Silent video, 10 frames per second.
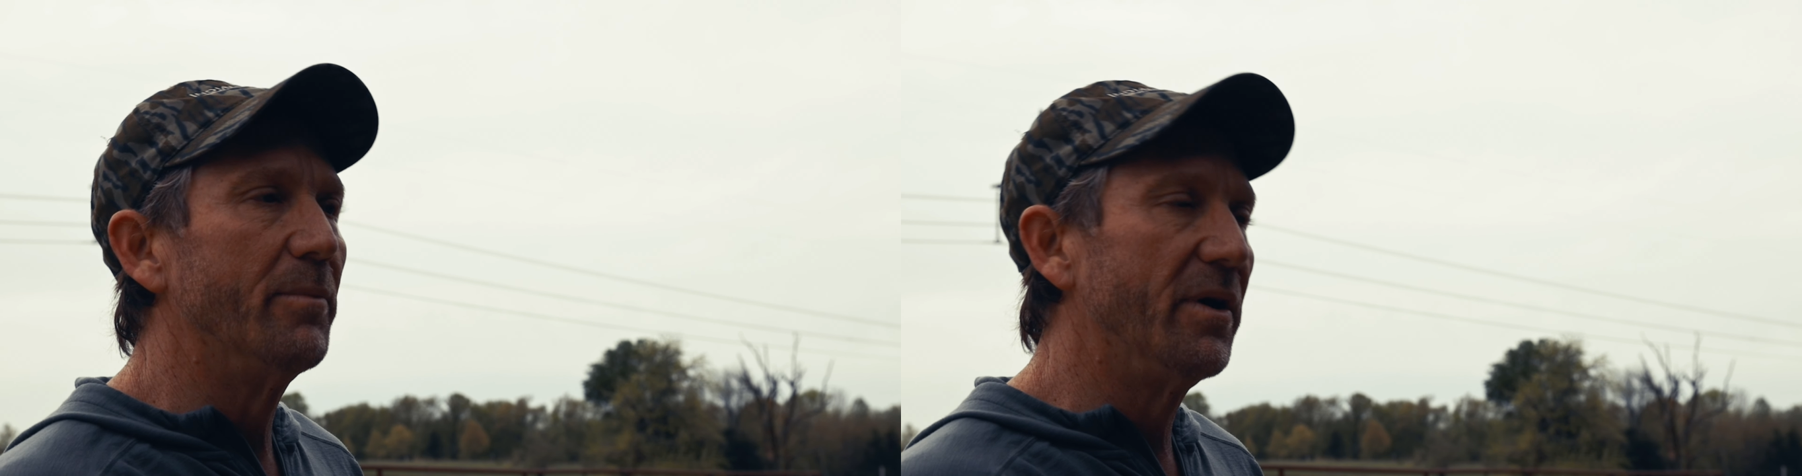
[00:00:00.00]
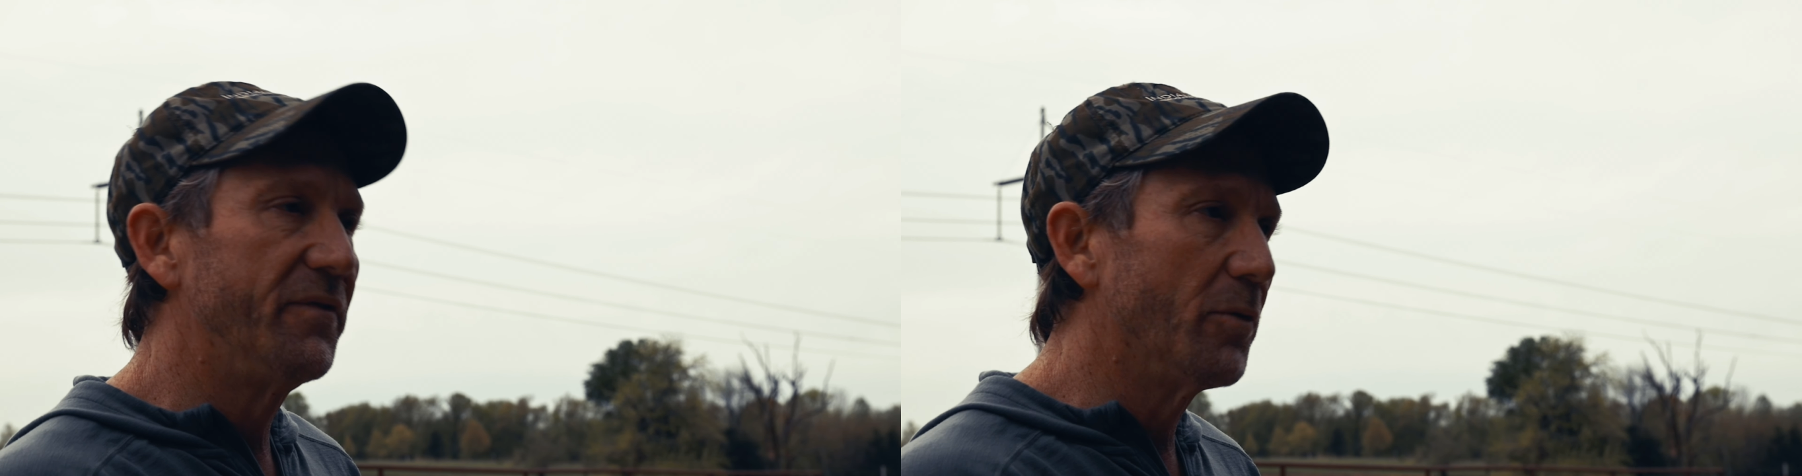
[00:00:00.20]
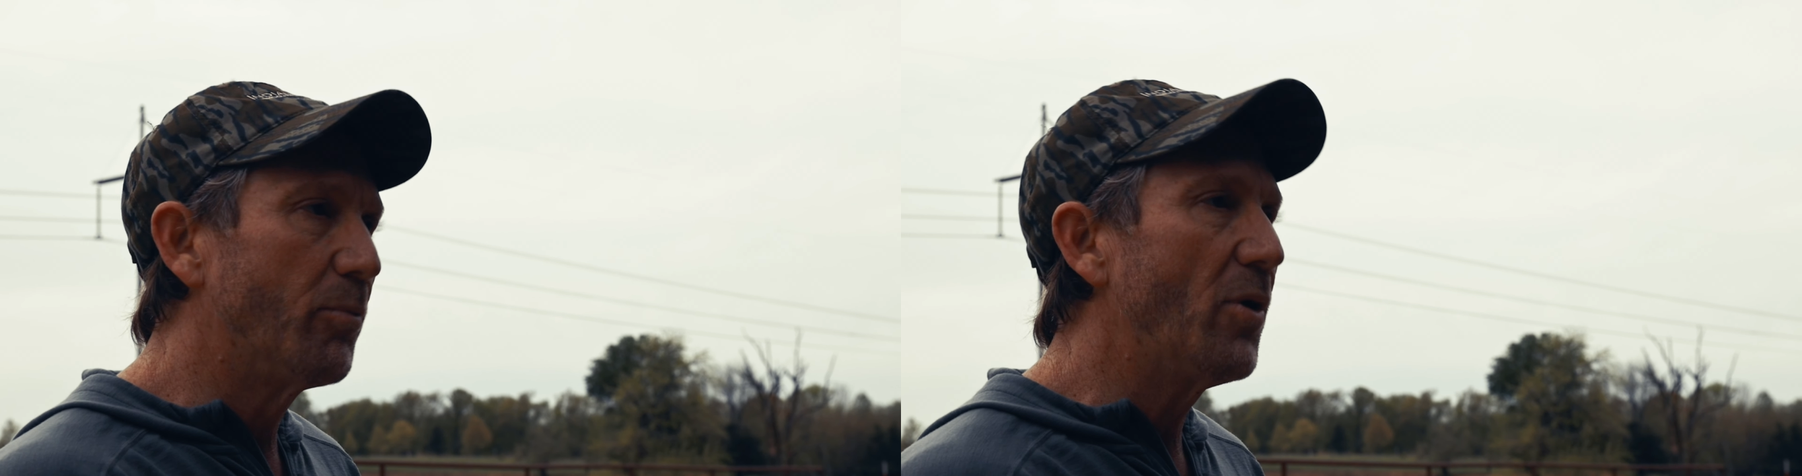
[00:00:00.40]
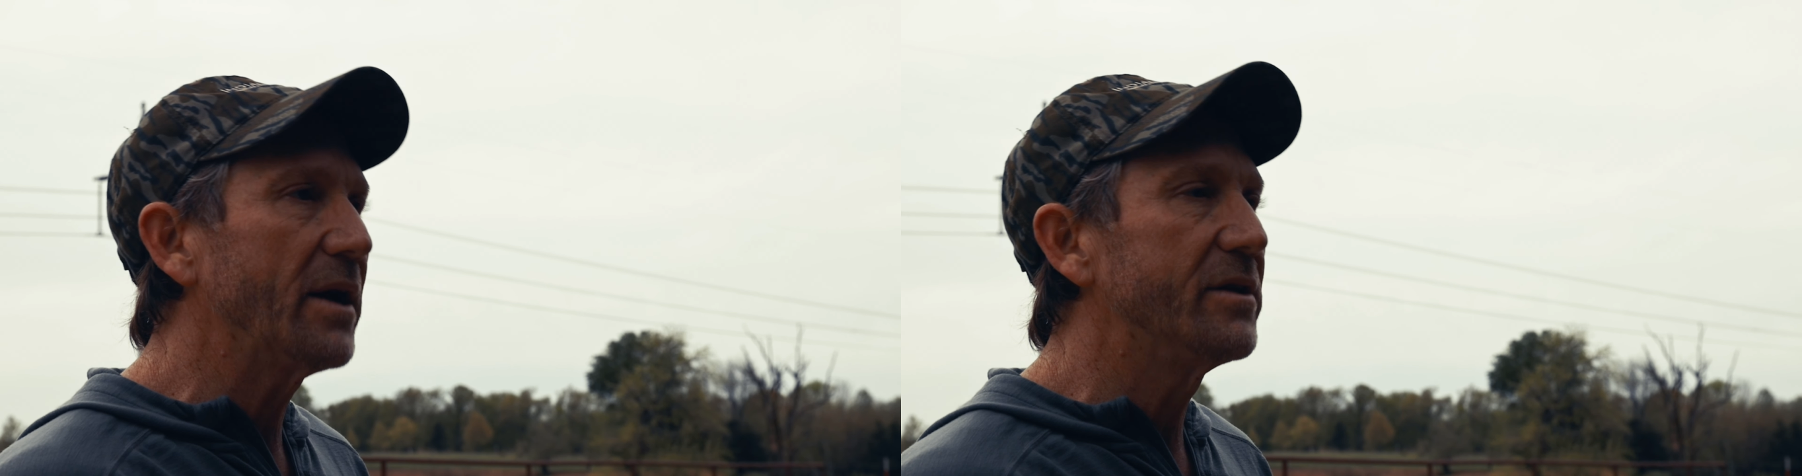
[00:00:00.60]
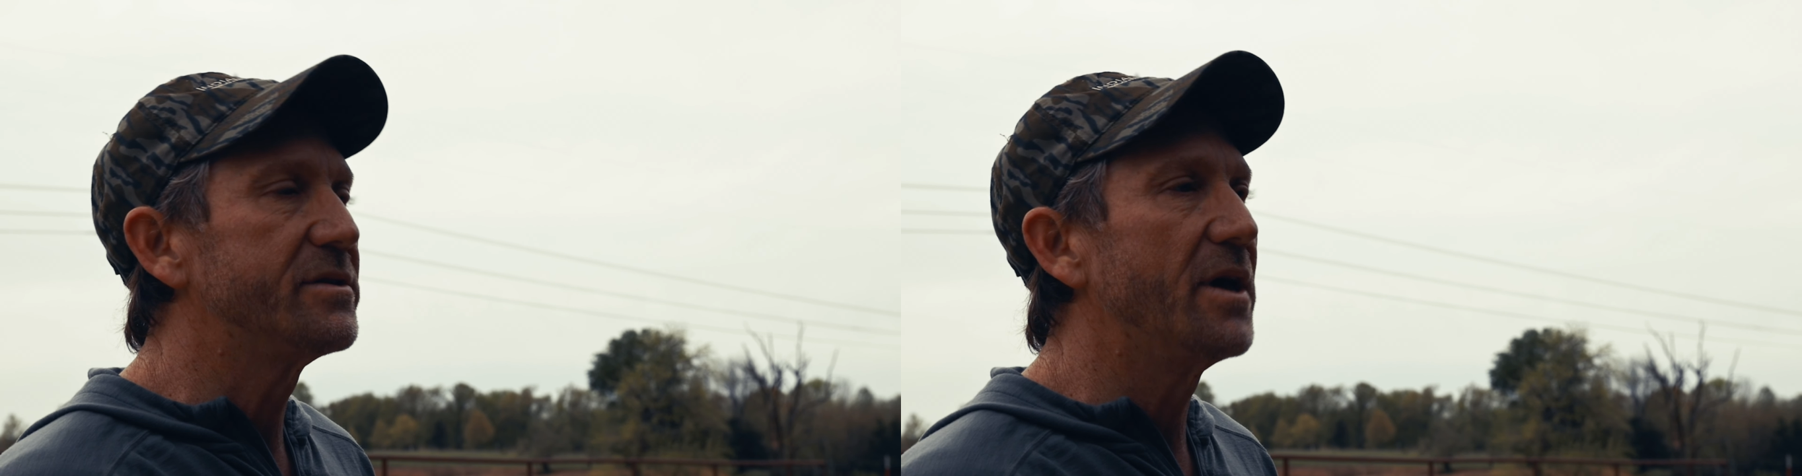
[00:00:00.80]
but if you'll
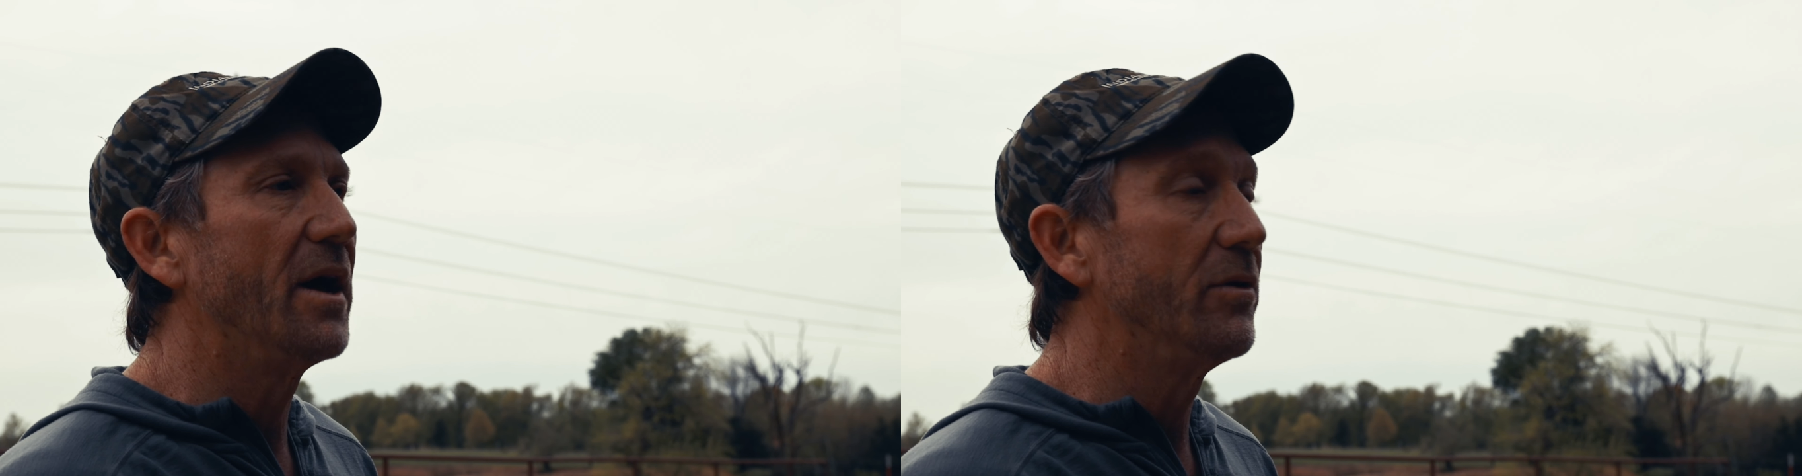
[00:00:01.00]
practice that,